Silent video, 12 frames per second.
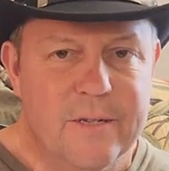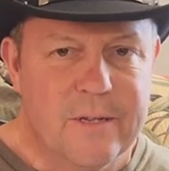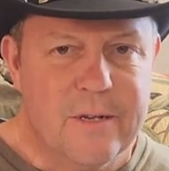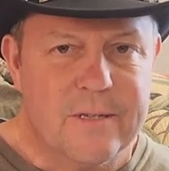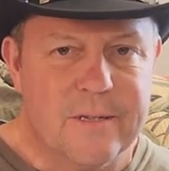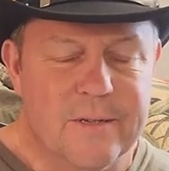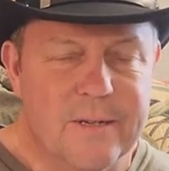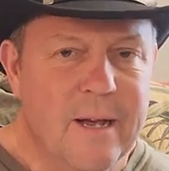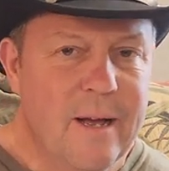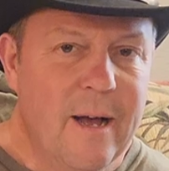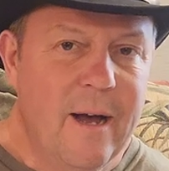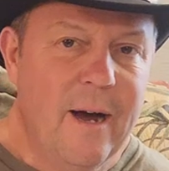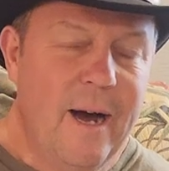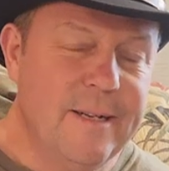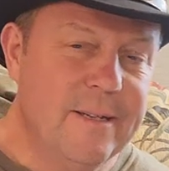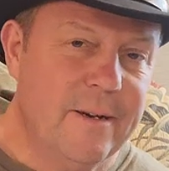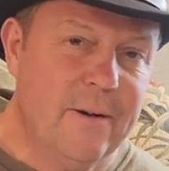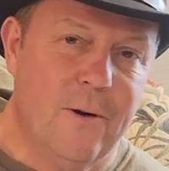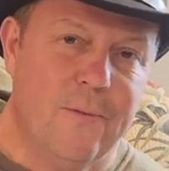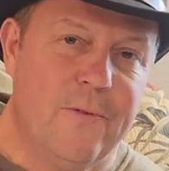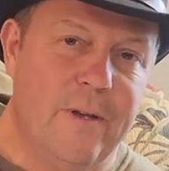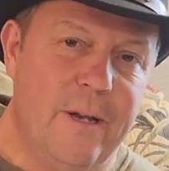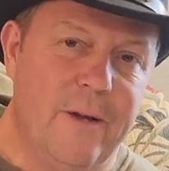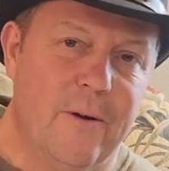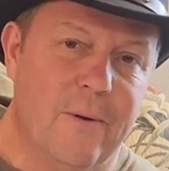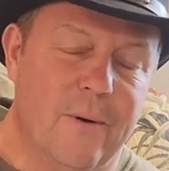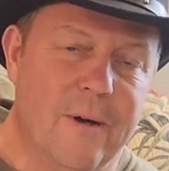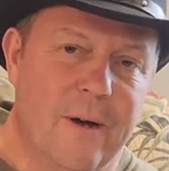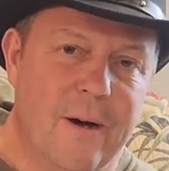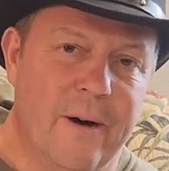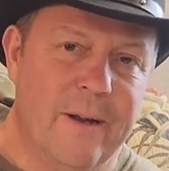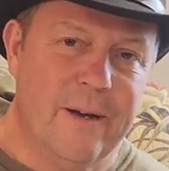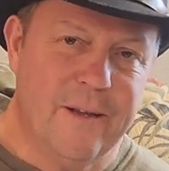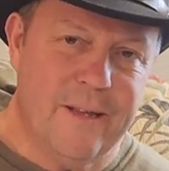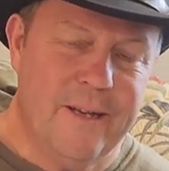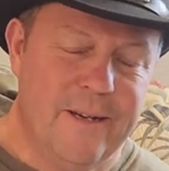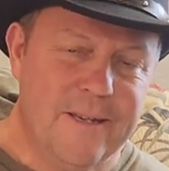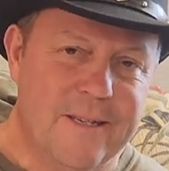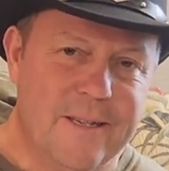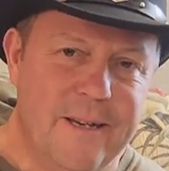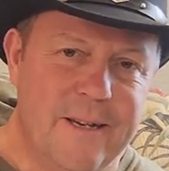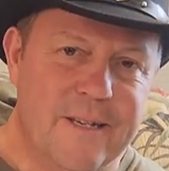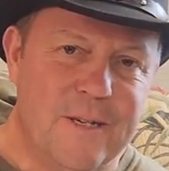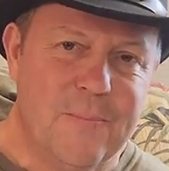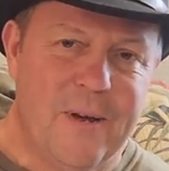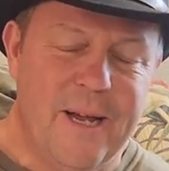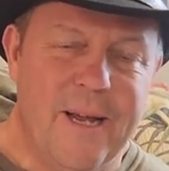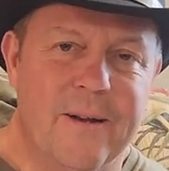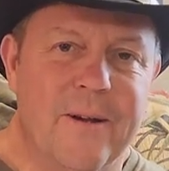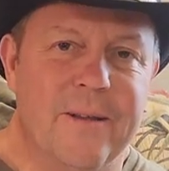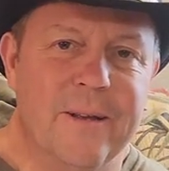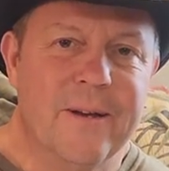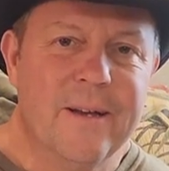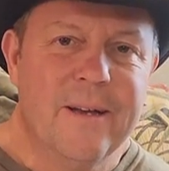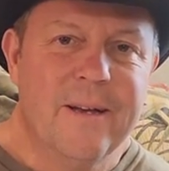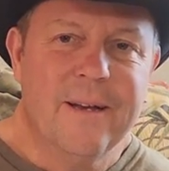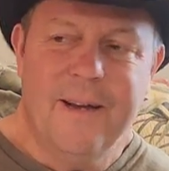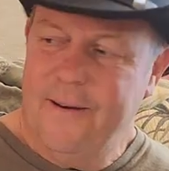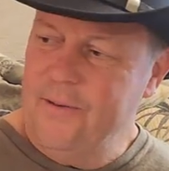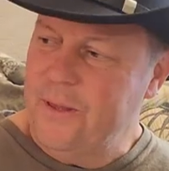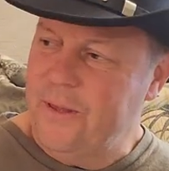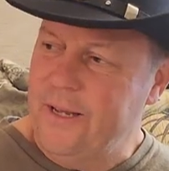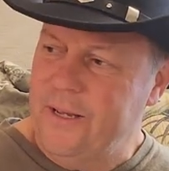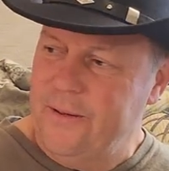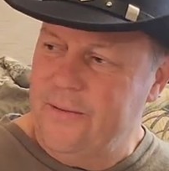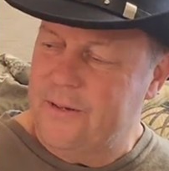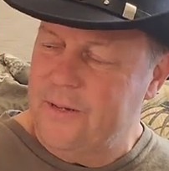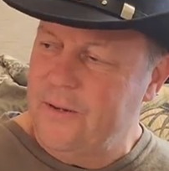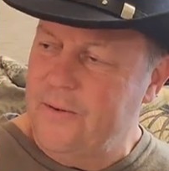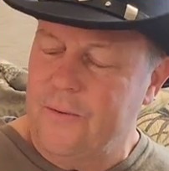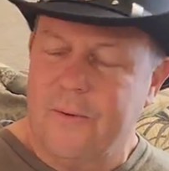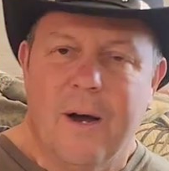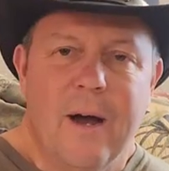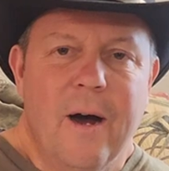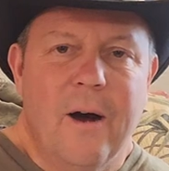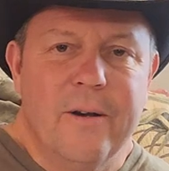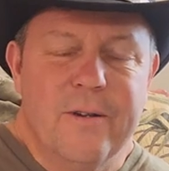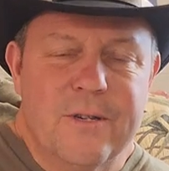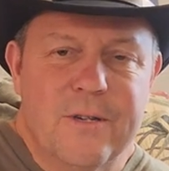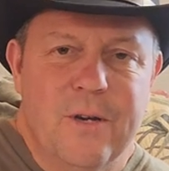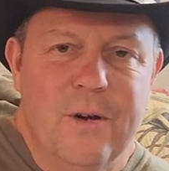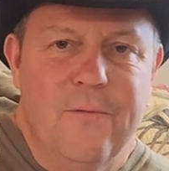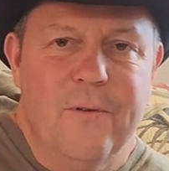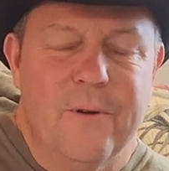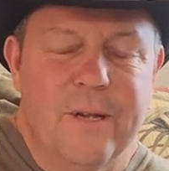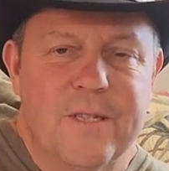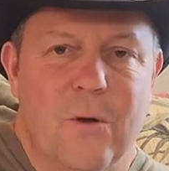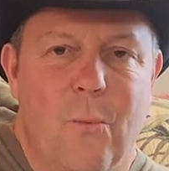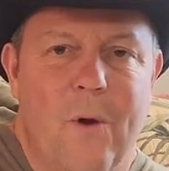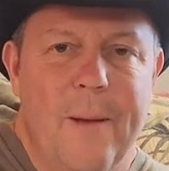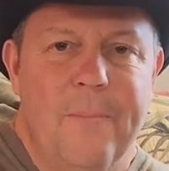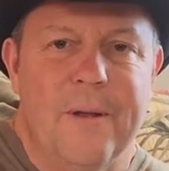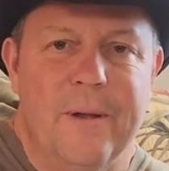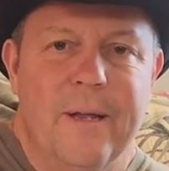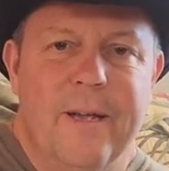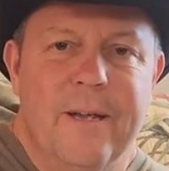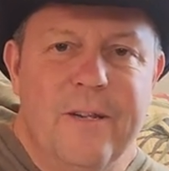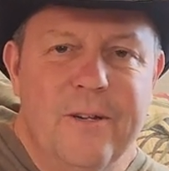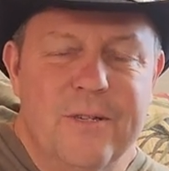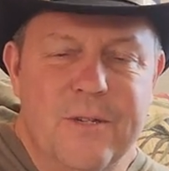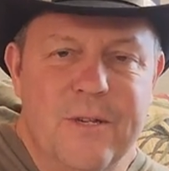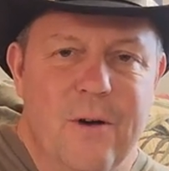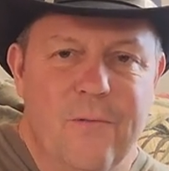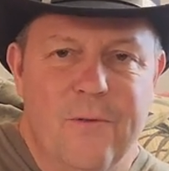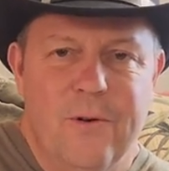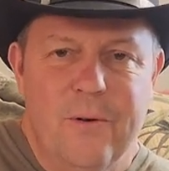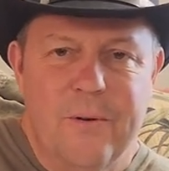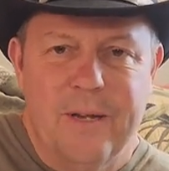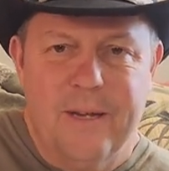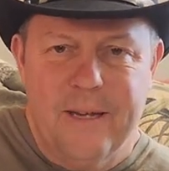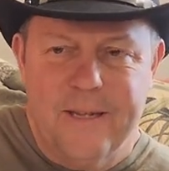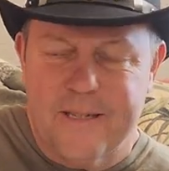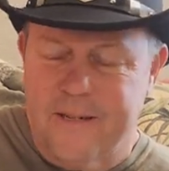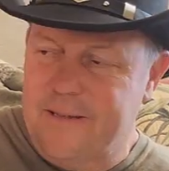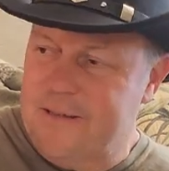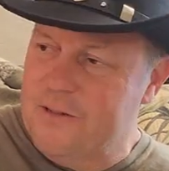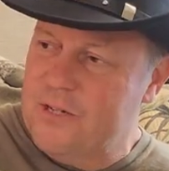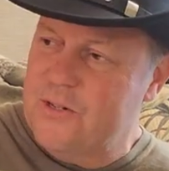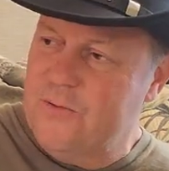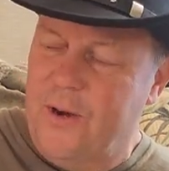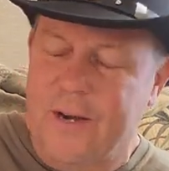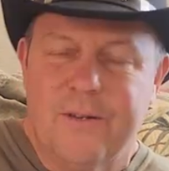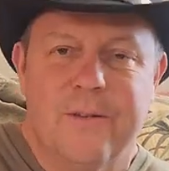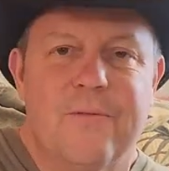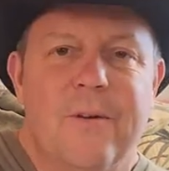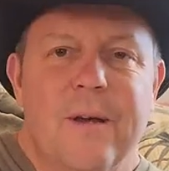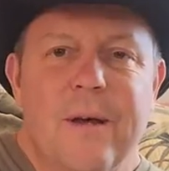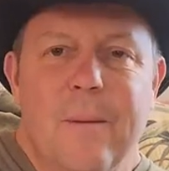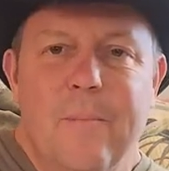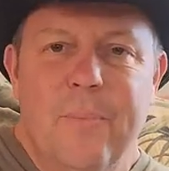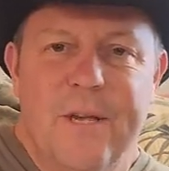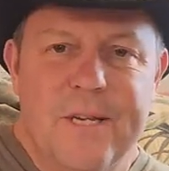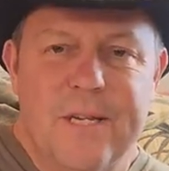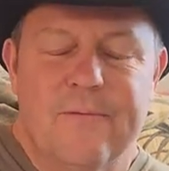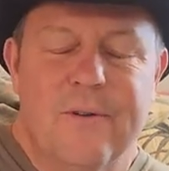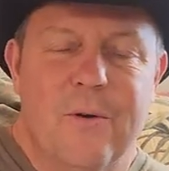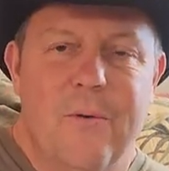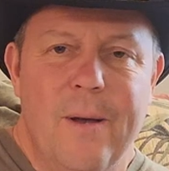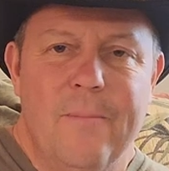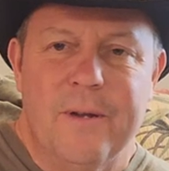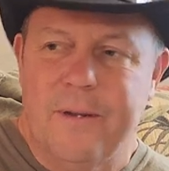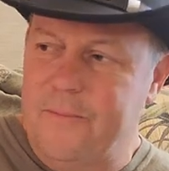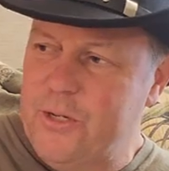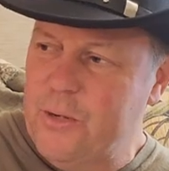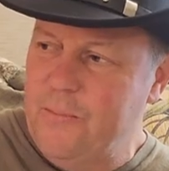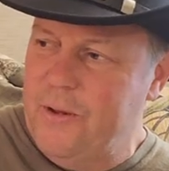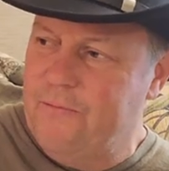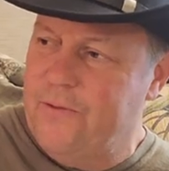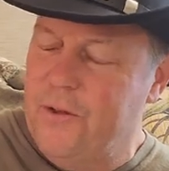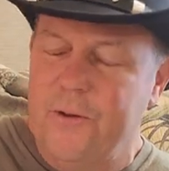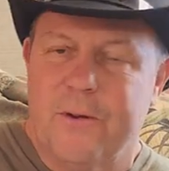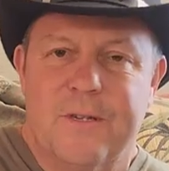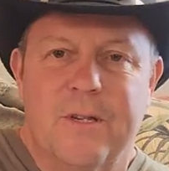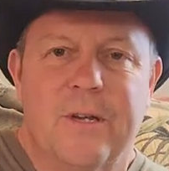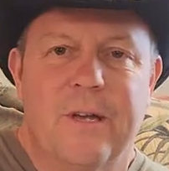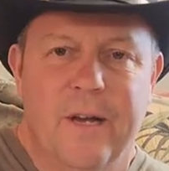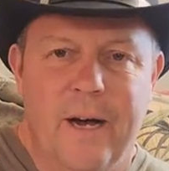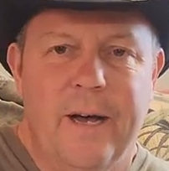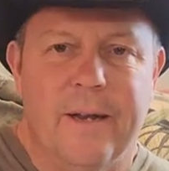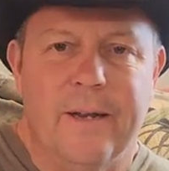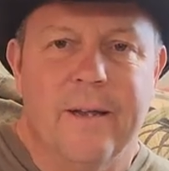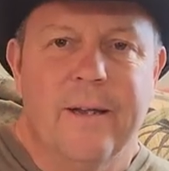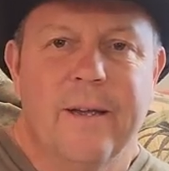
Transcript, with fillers: citizens. I did a whole video on how the NSA is spying on you. Everything you do on your cell phone, it's a weapon. Your cell phone is a destructive piece of equipment. It should be viewed as a gun,